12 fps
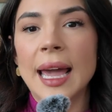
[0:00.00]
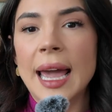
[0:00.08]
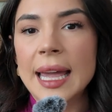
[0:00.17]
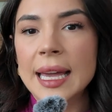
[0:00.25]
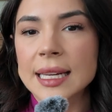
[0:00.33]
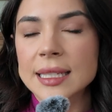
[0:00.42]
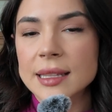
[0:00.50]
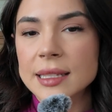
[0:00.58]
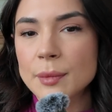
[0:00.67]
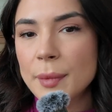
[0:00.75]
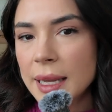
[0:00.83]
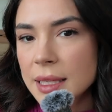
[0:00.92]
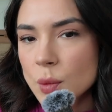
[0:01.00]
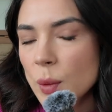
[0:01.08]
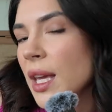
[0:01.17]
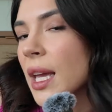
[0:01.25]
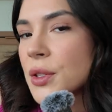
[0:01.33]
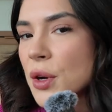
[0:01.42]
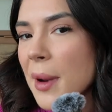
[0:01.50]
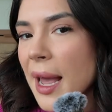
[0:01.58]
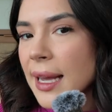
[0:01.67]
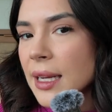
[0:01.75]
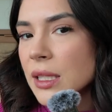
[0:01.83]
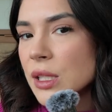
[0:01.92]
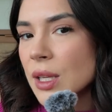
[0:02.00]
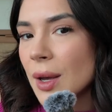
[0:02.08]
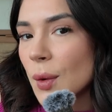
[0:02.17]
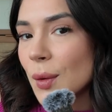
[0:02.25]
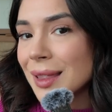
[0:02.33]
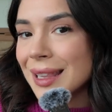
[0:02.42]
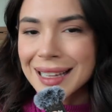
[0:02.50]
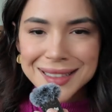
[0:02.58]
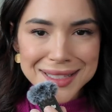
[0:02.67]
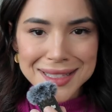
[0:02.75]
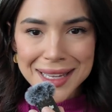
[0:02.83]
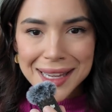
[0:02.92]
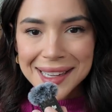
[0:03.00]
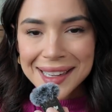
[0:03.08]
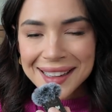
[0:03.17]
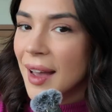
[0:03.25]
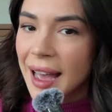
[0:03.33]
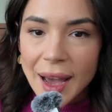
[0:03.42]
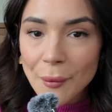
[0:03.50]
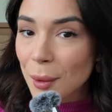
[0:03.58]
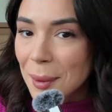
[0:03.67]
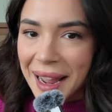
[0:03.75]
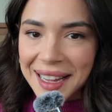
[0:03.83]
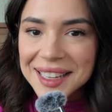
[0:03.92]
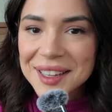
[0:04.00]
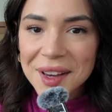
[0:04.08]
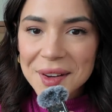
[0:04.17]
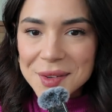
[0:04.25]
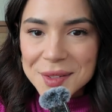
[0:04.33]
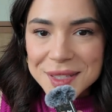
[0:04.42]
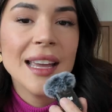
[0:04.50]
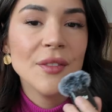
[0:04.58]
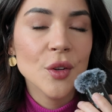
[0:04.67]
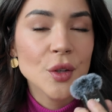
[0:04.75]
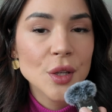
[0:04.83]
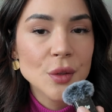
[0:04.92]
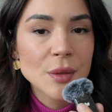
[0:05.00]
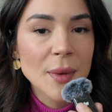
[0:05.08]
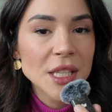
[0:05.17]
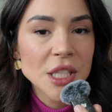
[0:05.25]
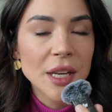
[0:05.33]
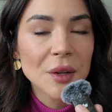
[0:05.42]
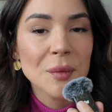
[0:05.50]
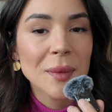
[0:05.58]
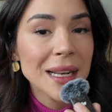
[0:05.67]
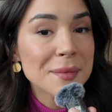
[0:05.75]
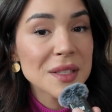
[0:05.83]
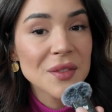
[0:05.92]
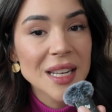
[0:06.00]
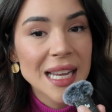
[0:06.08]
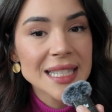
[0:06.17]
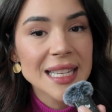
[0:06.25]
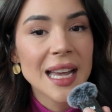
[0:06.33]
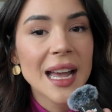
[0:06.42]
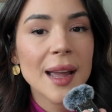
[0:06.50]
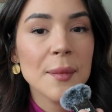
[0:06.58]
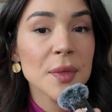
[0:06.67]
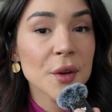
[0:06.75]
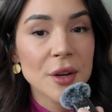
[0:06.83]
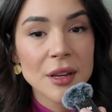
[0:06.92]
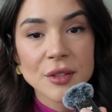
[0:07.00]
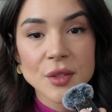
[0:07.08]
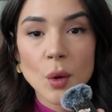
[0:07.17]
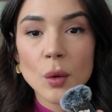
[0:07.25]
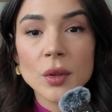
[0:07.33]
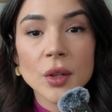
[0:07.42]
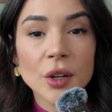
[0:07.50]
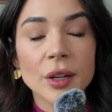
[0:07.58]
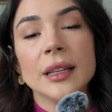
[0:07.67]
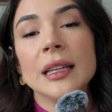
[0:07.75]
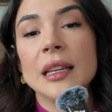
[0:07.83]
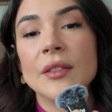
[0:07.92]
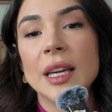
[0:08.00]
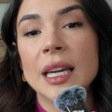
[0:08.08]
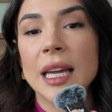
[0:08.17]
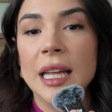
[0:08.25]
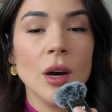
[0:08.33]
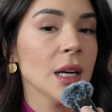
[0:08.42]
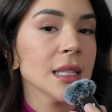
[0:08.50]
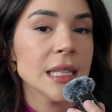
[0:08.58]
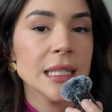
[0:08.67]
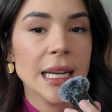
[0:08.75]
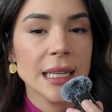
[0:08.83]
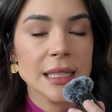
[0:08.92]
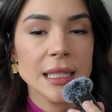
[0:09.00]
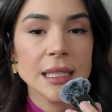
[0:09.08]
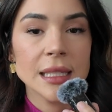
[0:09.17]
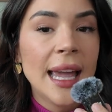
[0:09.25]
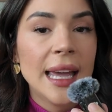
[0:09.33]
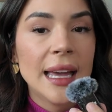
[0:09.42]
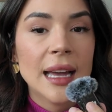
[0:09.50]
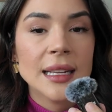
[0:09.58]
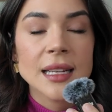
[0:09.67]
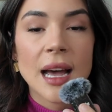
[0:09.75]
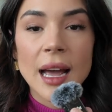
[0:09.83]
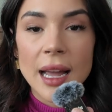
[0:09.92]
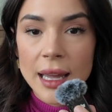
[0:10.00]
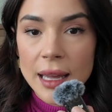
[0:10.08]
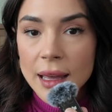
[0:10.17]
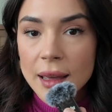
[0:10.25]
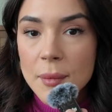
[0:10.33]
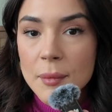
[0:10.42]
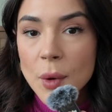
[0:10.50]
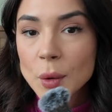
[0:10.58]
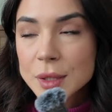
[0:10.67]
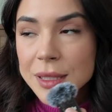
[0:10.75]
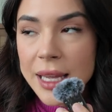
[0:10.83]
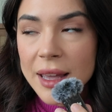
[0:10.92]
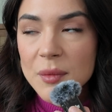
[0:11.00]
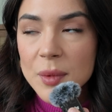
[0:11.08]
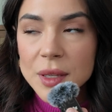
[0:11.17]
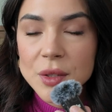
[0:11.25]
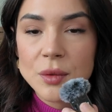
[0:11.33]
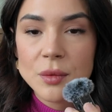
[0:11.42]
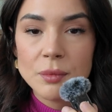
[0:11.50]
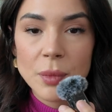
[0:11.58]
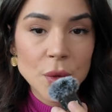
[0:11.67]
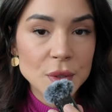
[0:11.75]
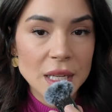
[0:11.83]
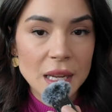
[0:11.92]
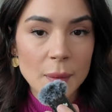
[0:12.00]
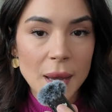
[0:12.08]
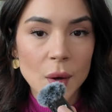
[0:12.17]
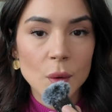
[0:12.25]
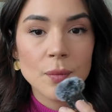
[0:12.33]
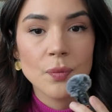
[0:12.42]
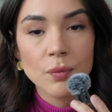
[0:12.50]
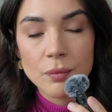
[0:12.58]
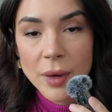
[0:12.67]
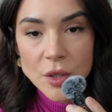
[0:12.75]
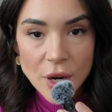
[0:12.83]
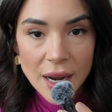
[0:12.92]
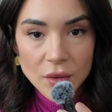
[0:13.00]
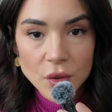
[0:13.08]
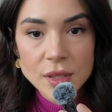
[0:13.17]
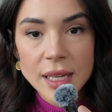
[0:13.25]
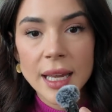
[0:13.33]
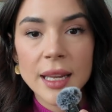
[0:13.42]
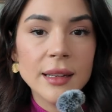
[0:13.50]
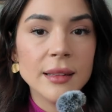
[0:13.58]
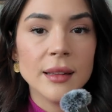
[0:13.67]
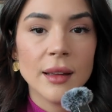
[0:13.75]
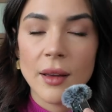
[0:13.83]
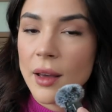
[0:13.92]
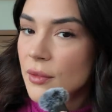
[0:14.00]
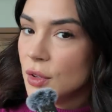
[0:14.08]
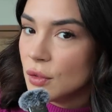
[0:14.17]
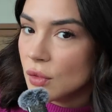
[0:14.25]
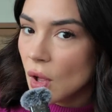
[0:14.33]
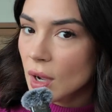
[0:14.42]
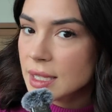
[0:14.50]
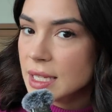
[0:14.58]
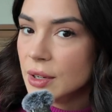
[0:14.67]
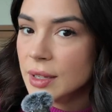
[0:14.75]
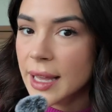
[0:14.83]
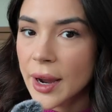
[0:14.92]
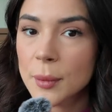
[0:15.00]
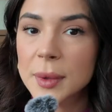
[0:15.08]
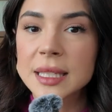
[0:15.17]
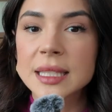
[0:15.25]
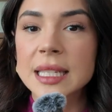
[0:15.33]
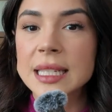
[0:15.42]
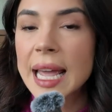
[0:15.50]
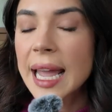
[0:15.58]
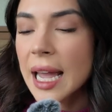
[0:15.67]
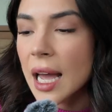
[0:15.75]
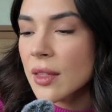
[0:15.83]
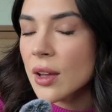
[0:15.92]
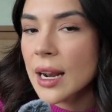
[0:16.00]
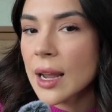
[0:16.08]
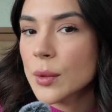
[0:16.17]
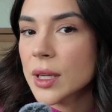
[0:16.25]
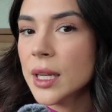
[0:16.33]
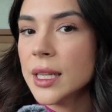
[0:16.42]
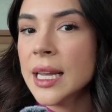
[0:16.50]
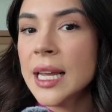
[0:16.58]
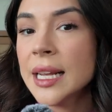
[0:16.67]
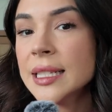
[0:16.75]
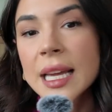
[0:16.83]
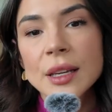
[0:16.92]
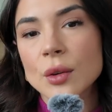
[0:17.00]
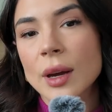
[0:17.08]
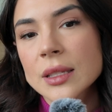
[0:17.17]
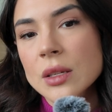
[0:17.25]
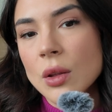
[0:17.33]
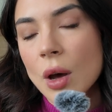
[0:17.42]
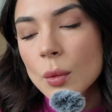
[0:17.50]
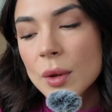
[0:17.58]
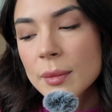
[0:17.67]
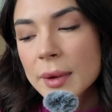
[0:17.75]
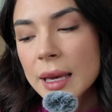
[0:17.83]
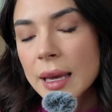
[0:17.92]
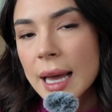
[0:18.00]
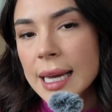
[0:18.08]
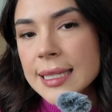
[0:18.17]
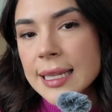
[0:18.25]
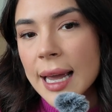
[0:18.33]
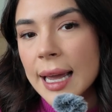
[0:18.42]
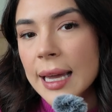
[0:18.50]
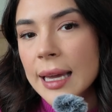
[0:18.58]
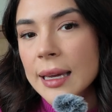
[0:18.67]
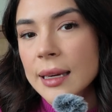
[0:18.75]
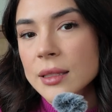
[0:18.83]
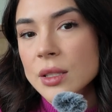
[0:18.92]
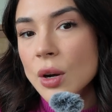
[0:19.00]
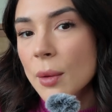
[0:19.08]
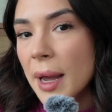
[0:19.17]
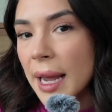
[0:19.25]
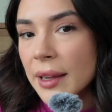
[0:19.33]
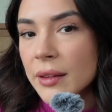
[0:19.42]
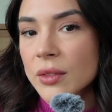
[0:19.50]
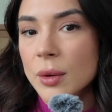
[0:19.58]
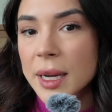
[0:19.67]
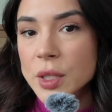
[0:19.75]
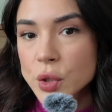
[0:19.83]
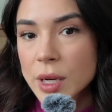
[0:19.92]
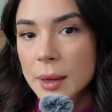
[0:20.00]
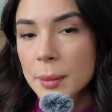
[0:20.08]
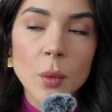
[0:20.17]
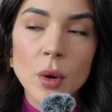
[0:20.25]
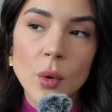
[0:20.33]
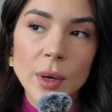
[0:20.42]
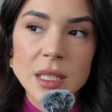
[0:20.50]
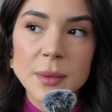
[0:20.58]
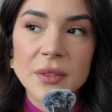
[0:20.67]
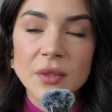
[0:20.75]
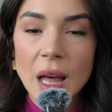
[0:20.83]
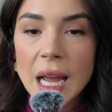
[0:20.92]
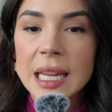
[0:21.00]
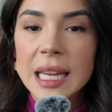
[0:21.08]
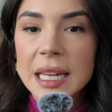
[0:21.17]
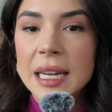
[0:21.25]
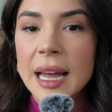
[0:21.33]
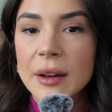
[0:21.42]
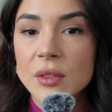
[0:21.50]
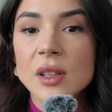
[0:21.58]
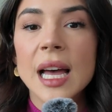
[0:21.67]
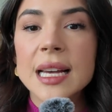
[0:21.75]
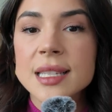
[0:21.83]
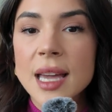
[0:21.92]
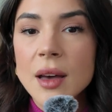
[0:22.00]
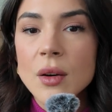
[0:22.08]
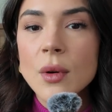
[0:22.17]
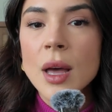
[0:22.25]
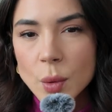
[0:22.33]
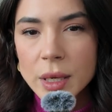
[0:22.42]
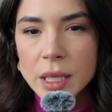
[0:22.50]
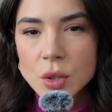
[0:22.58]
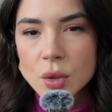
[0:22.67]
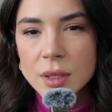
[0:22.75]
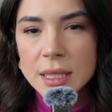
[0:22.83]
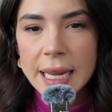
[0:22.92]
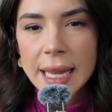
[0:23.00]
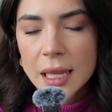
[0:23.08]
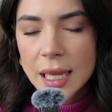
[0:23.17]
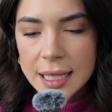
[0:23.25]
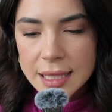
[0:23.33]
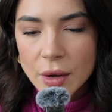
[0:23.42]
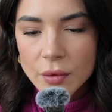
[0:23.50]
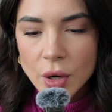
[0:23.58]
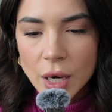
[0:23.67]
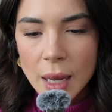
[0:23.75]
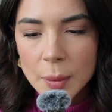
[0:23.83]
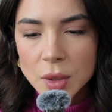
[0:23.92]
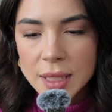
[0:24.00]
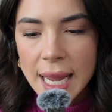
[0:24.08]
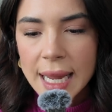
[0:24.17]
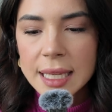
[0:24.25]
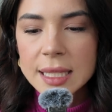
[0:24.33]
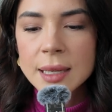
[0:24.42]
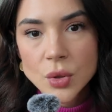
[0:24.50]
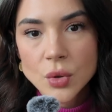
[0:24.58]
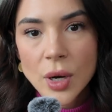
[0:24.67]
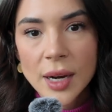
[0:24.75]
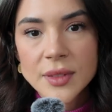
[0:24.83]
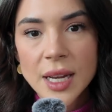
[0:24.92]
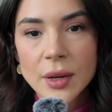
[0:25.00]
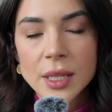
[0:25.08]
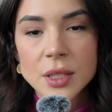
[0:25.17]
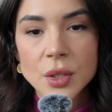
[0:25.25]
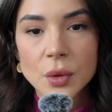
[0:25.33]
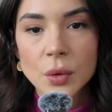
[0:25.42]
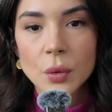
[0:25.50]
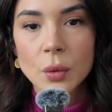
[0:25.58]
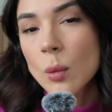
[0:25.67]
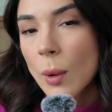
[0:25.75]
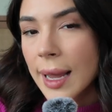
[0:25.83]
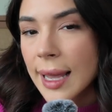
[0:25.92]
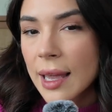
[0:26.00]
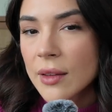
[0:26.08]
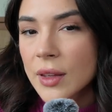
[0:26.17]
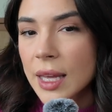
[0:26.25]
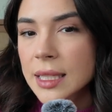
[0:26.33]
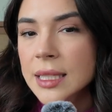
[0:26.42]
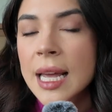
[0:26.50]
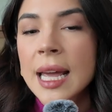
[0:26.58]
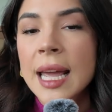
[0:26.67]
and this Beis weekender bag. So let's see how our packing goes. If you're new to my channel, my name is Vanessa. I am 30 years old, currently living in Austin, Texas, and I mostly have been posting about my travels and a few vlogs here and there, but today I thought I would take you guys along with me as I start packing for my trip. We're going to be flying in and out of Glasgow. So we're going to stay in Glasgow for a couple days, drive down into Whitehaven,